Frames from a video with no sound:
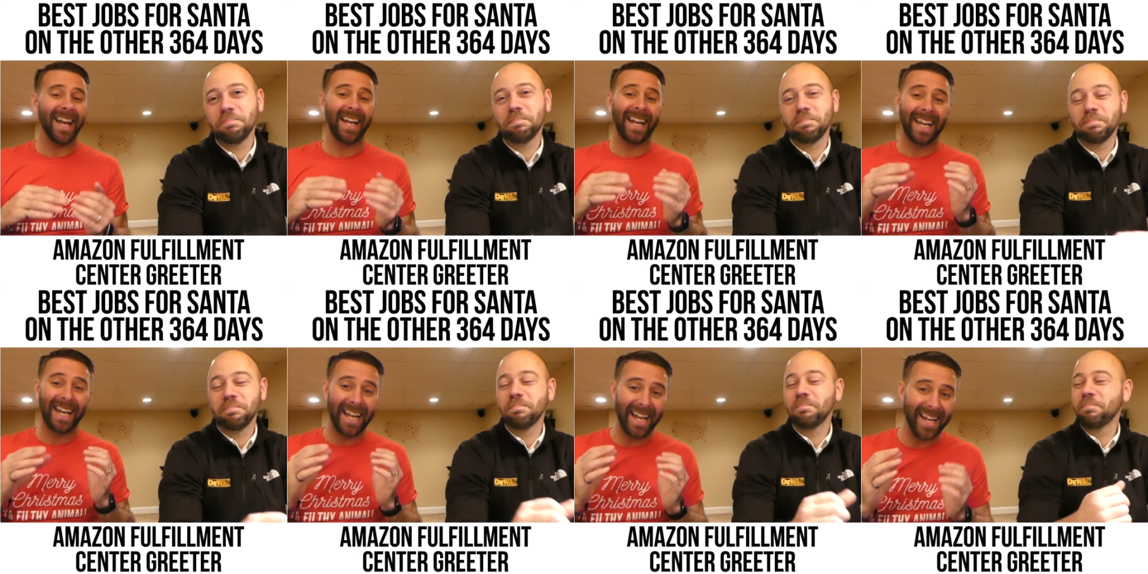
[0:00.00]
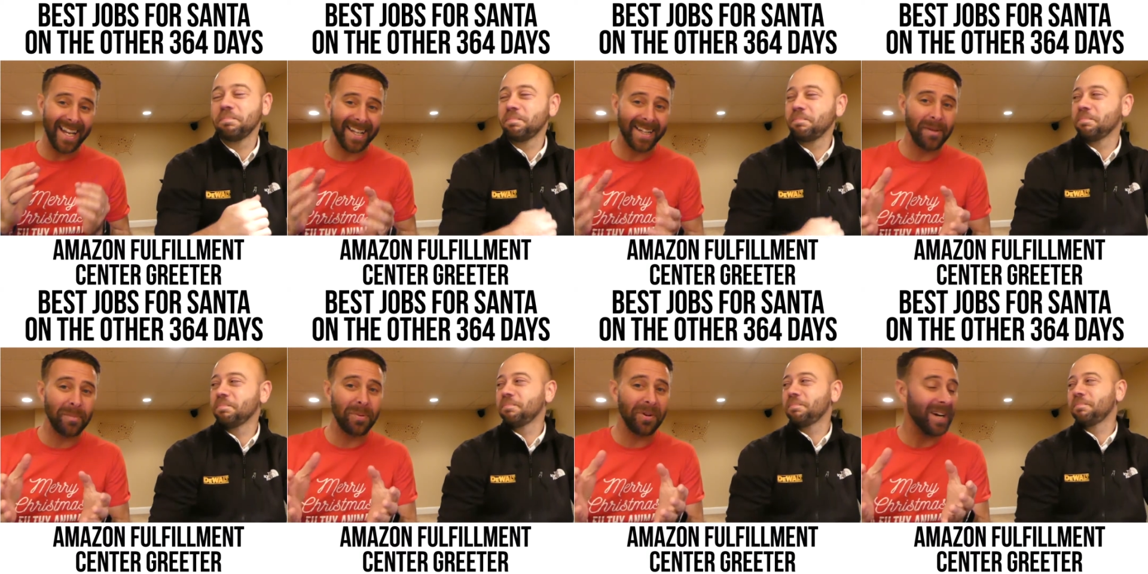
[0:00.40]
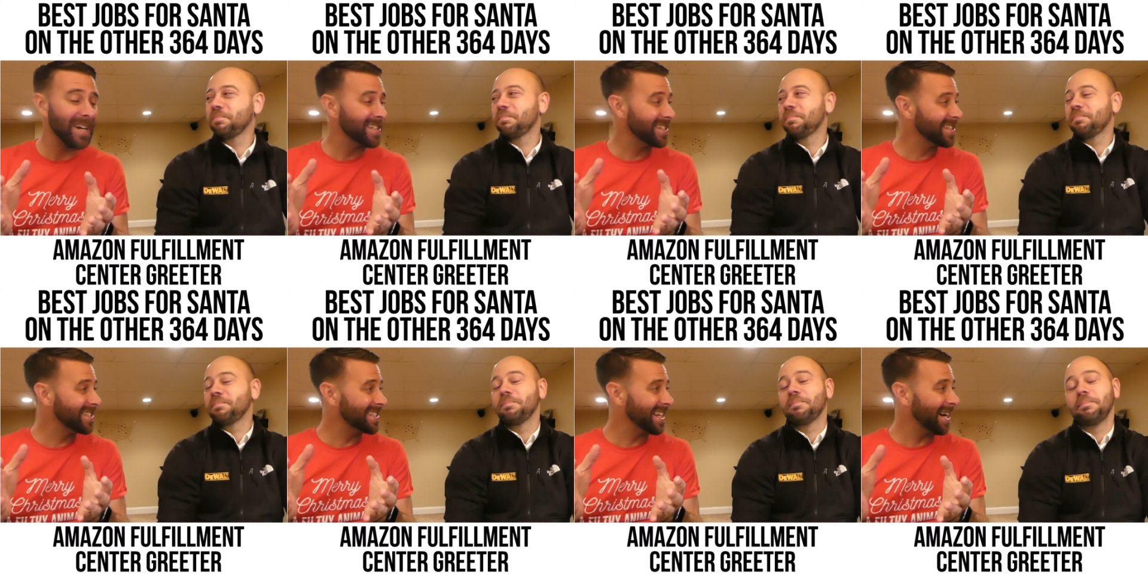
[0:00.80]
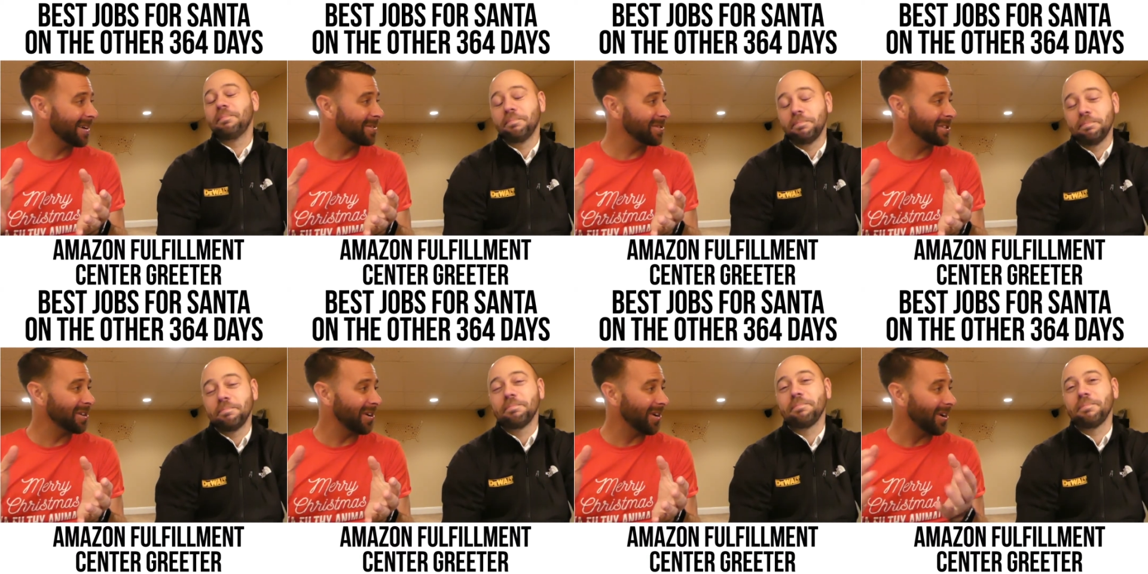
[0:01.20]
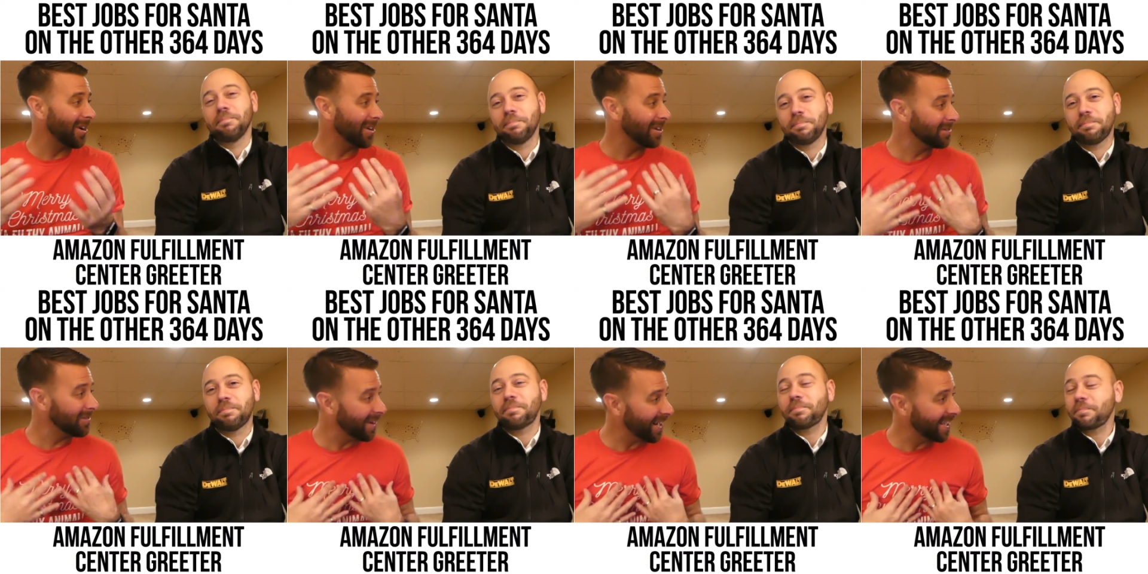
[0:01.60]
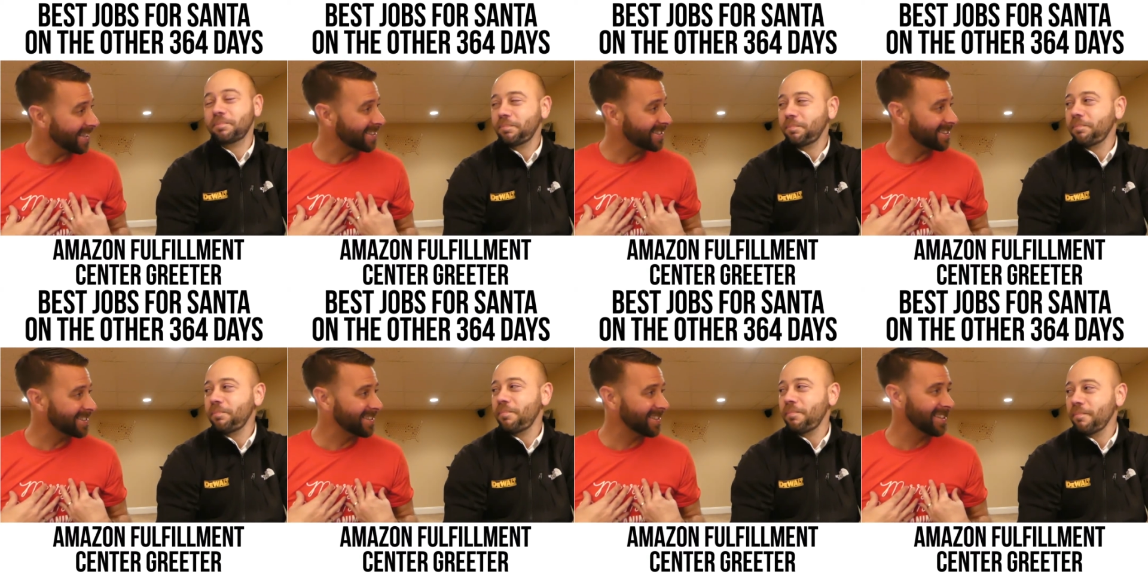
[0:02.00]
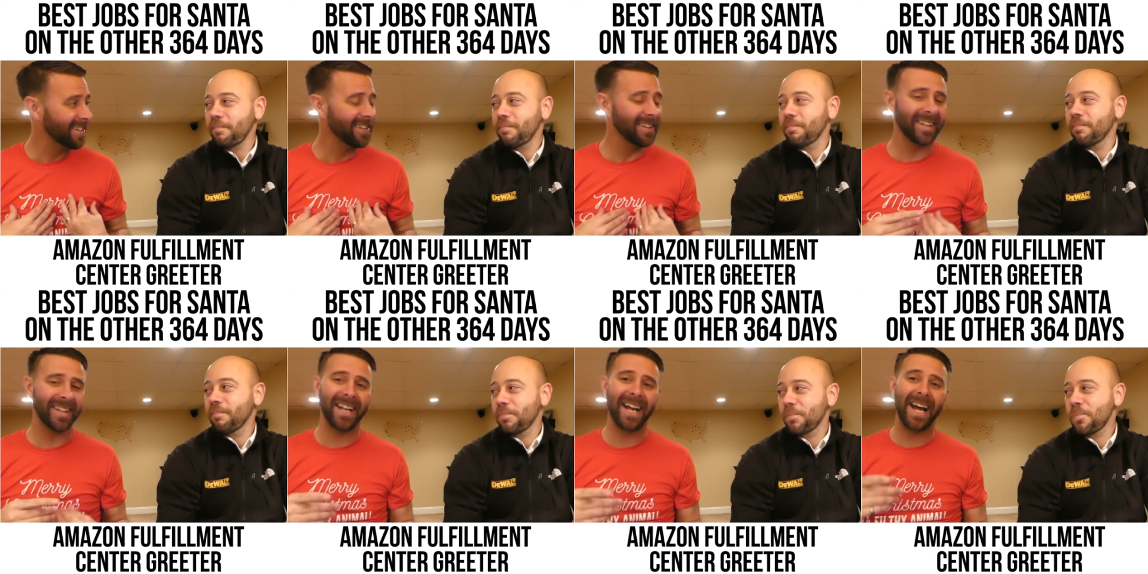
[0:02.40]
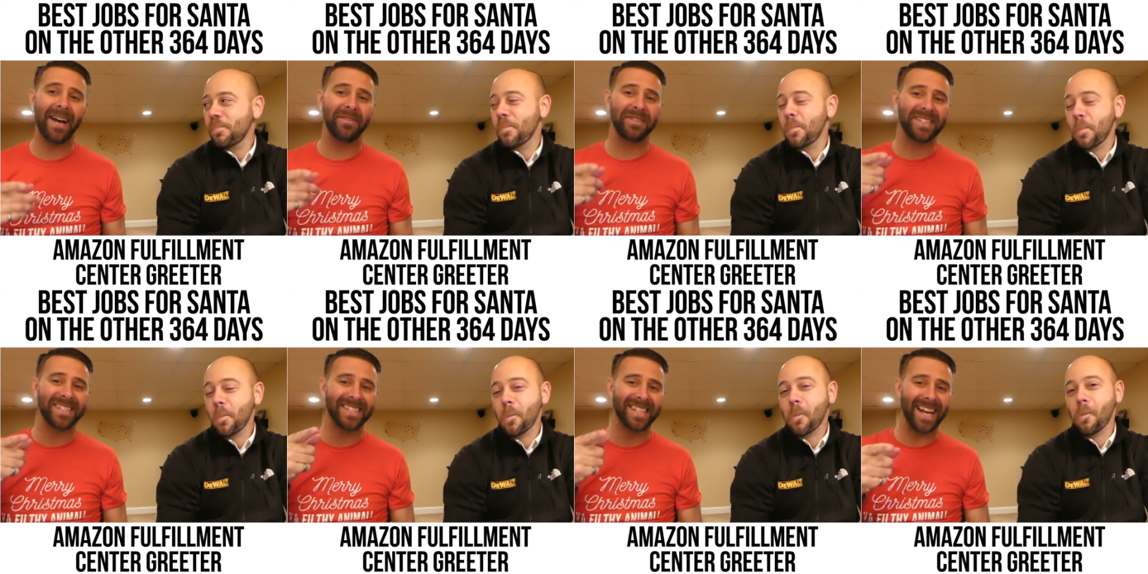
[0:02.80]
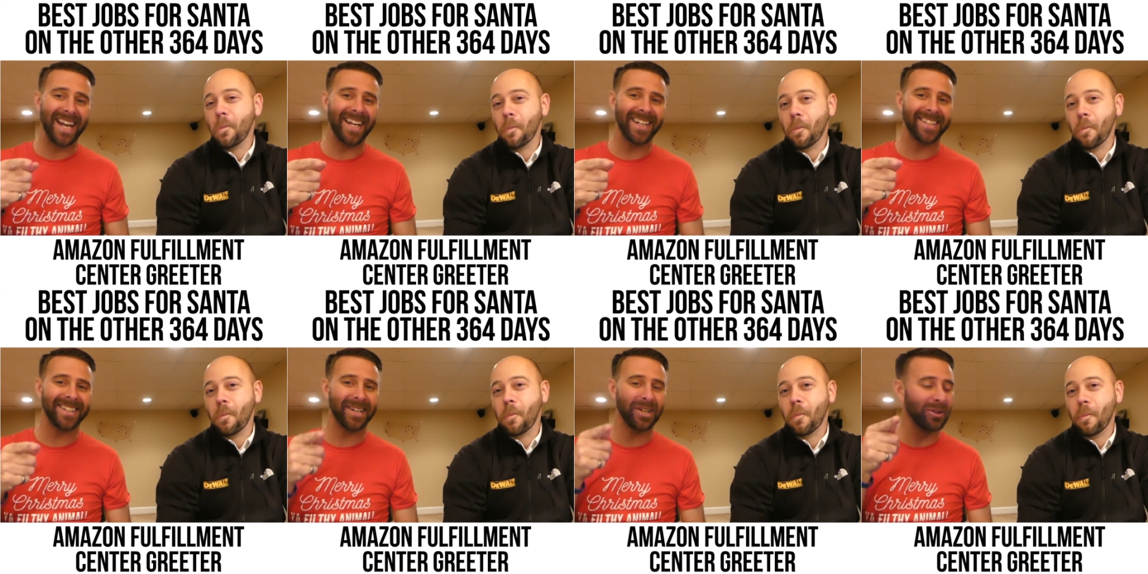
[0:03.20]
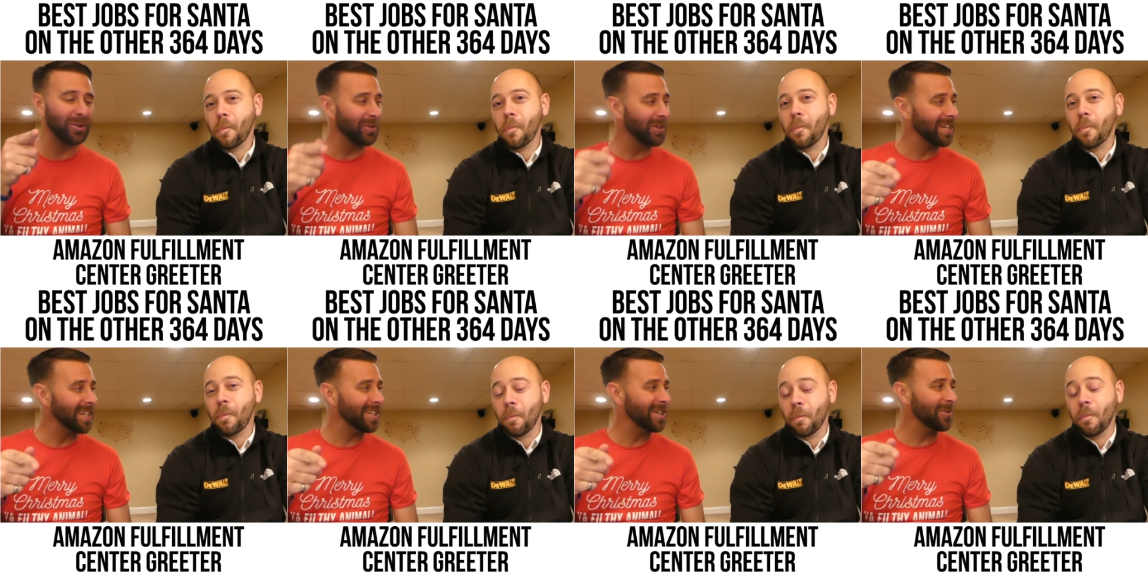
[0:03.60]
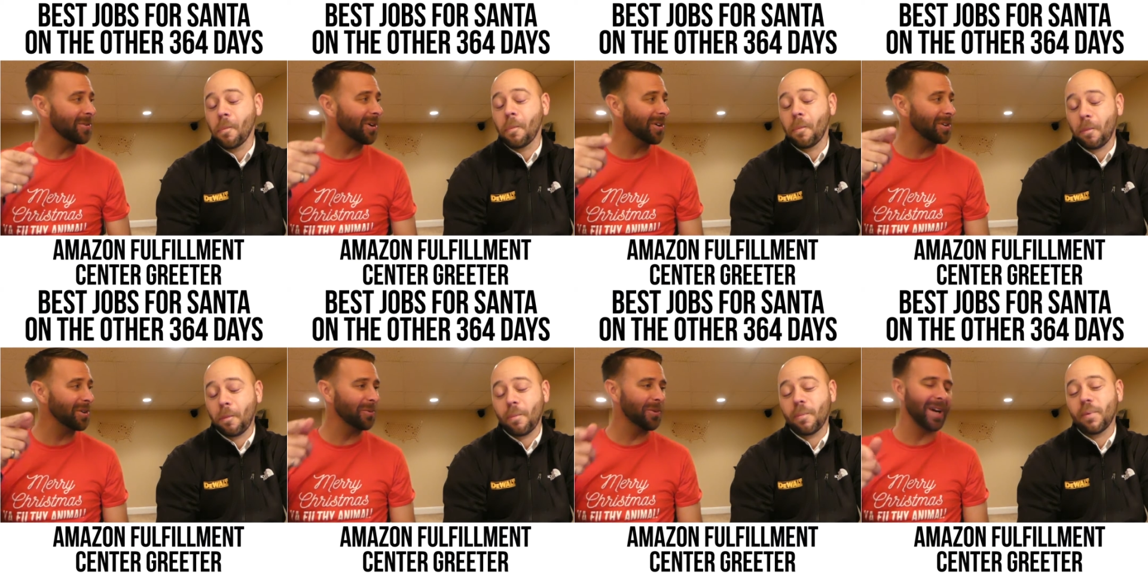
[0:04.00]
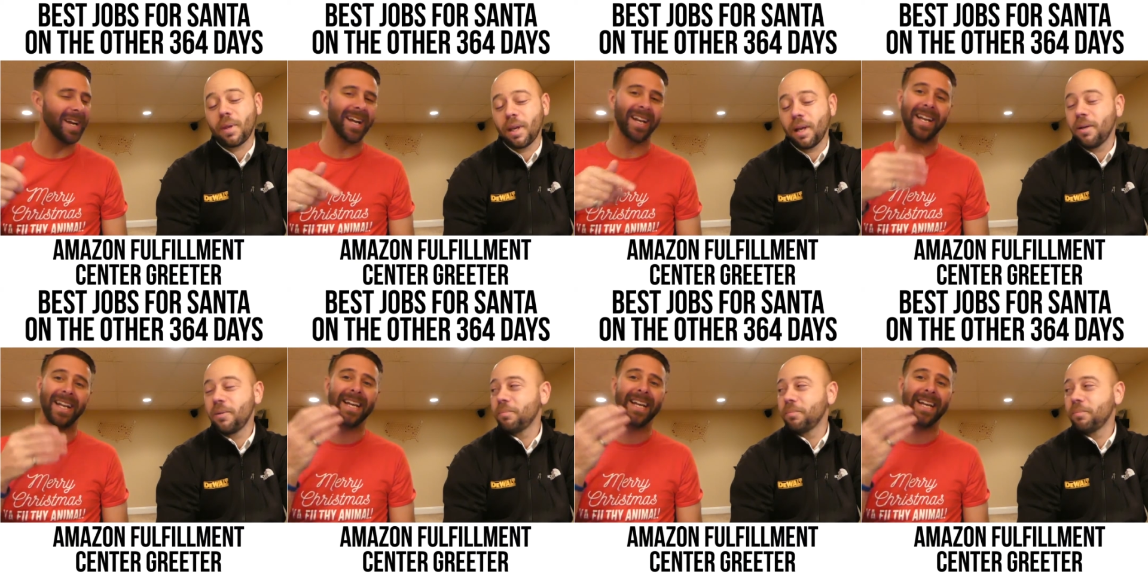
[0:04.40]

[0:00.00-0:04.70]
Speaker 1: getting the presents out to all of us, than to have Santa greet you on your way in?